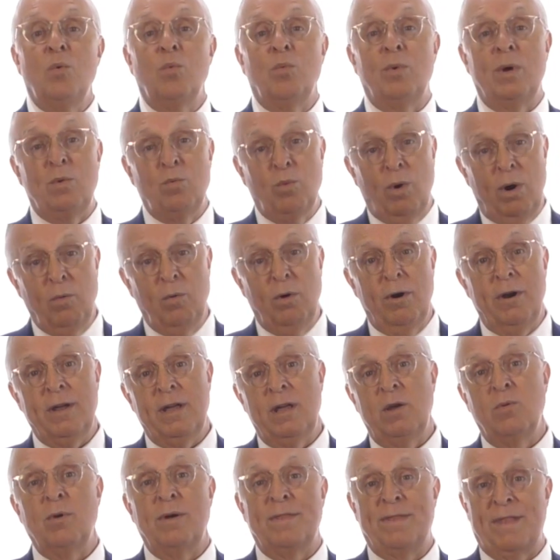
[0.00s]
When we're
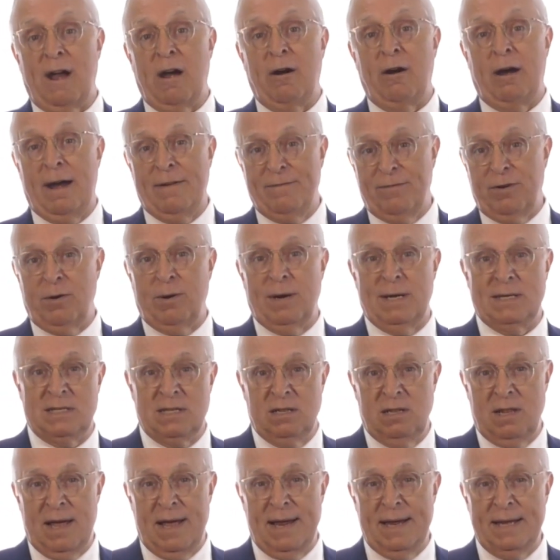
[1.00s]
working with our FRS
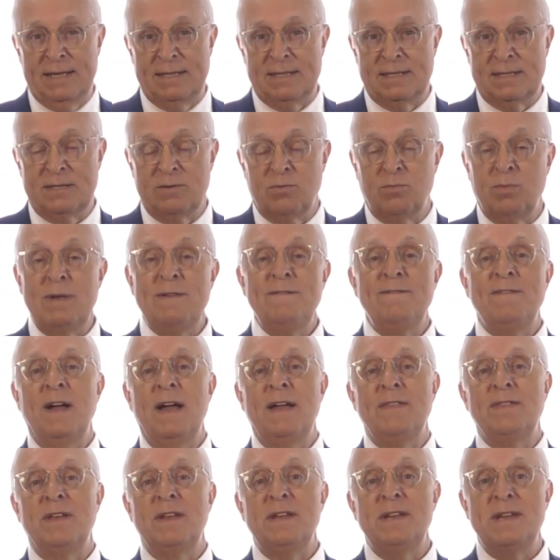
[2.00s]
clients, we
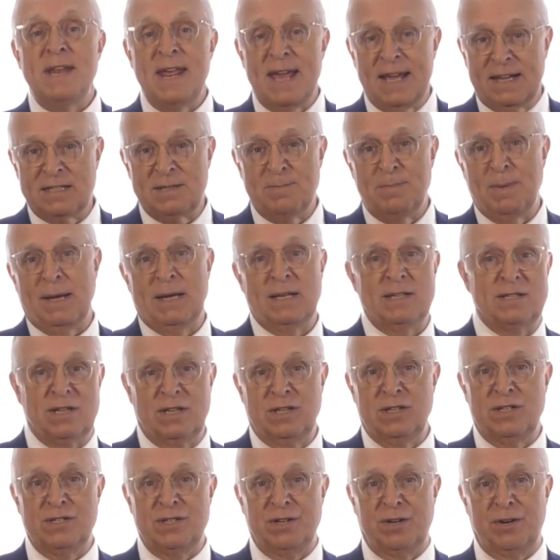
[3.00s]
find the next biggest
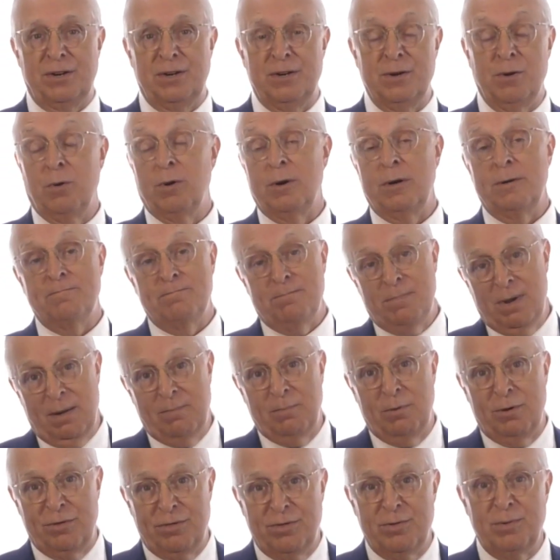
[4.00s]
concern, or
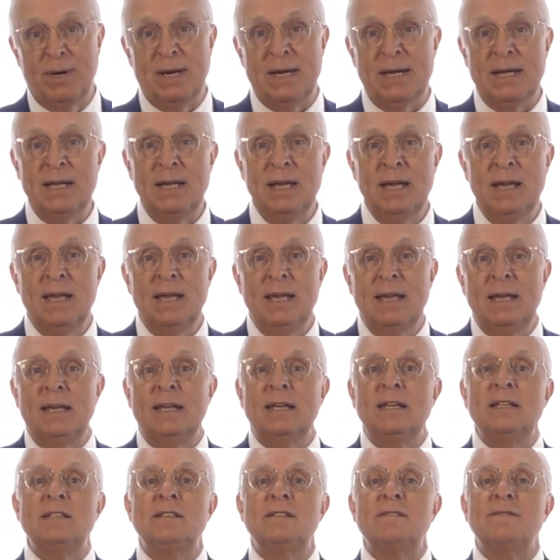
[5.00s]
number 3,
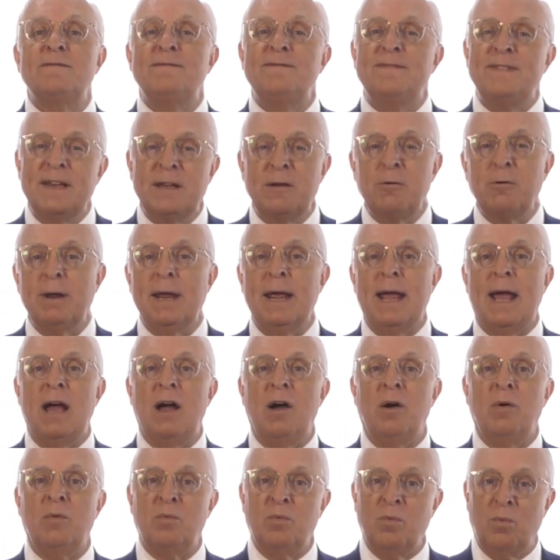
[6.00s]
is figuring
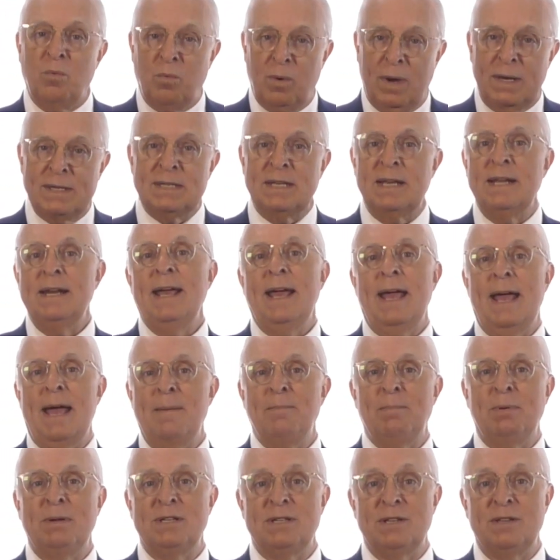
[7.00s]
out what's going to
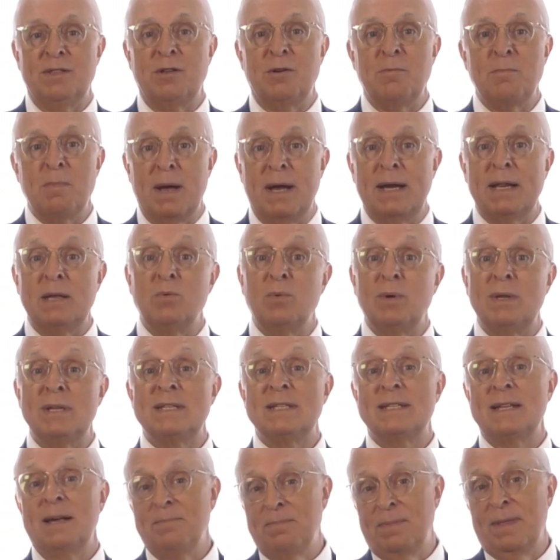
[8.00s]
happen to their money when
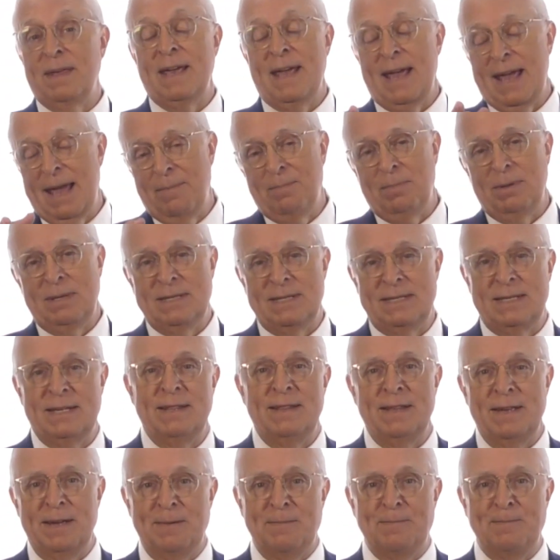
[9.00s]
something happens to
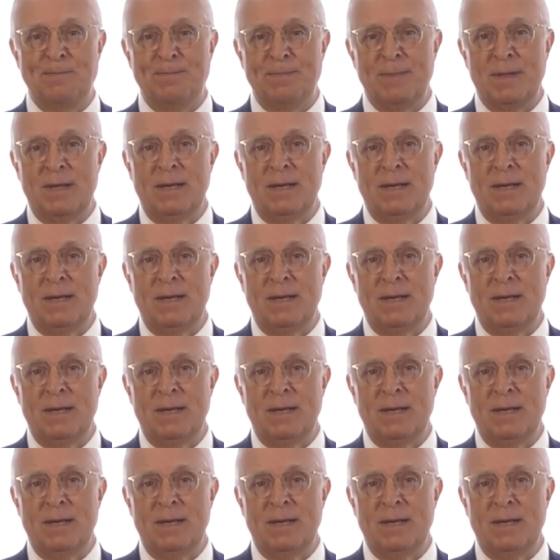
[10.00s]
them.